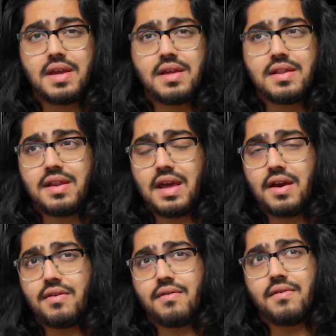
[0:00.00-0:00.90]

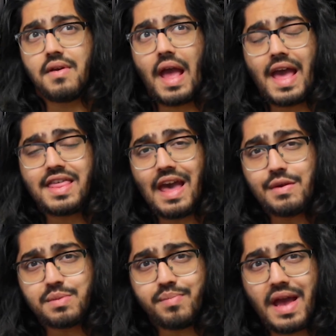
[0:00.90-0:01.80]
Now, at
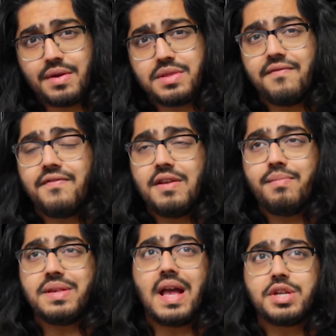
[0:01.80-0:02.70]
£1,000, the Flip
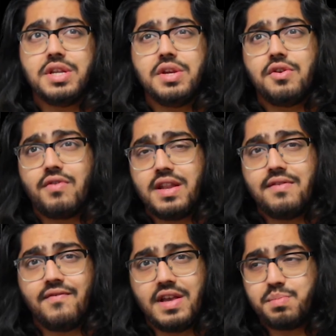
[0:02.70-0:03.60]
is actually an alright
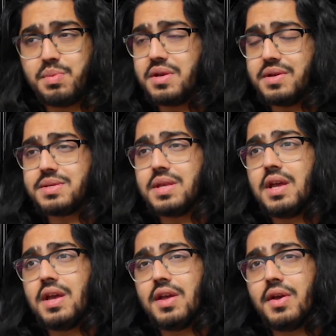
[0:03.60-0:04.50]
device, because
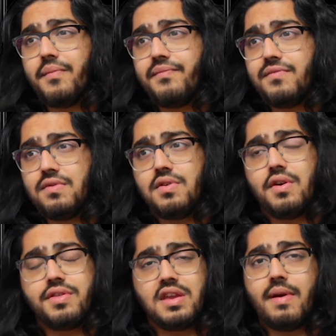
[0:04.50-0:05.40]
you got
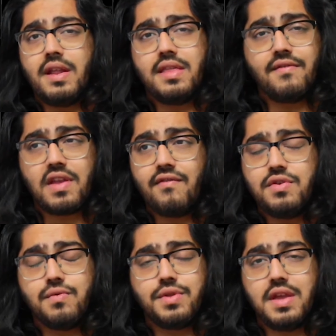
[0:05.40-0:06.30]
to think about it. They've given
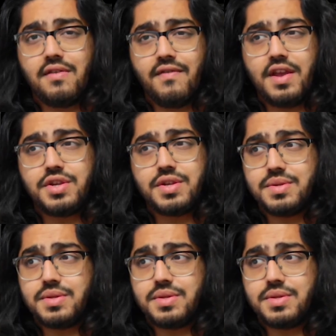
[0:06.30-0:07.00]
you all the innovations.